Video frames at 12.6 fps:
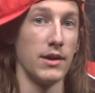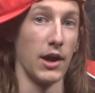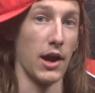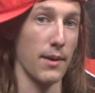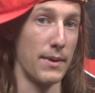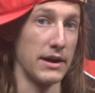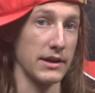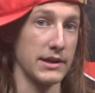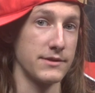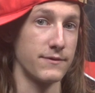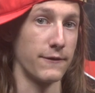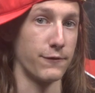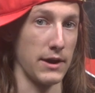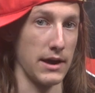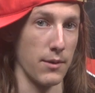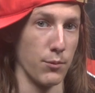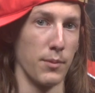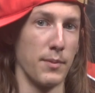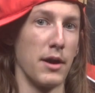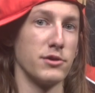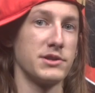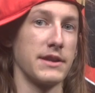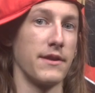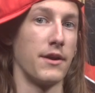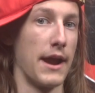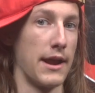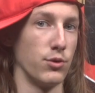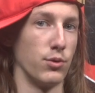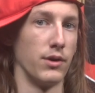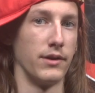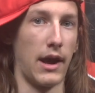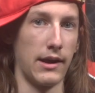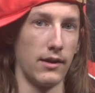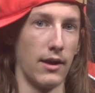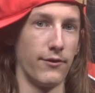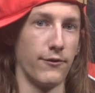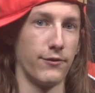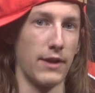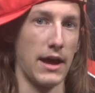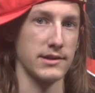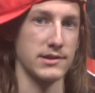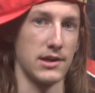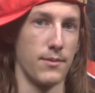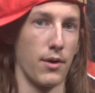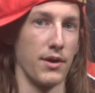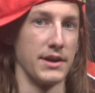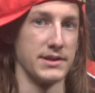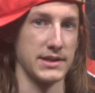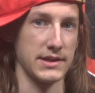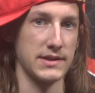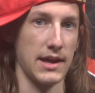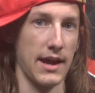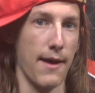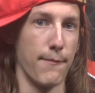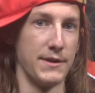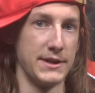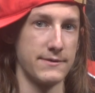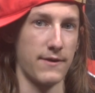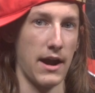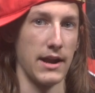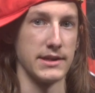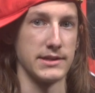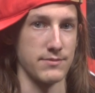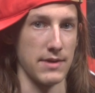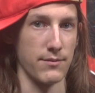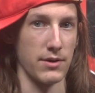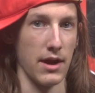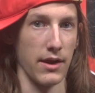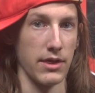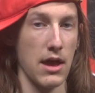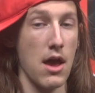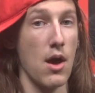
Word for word: Young Americans for Freedom will be hosting their annual 9-11 flag ceremony at 6 a.m. this Friday, September 9th.